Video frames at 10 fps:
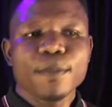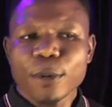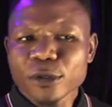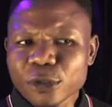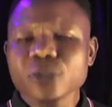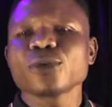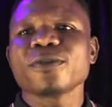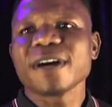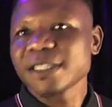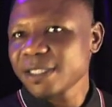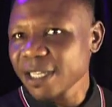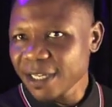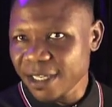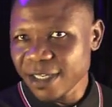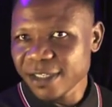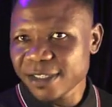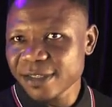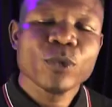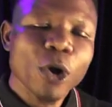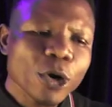But don't overthink it.
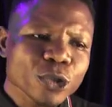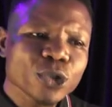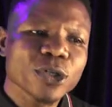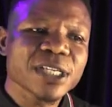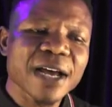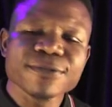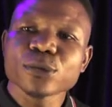All you just have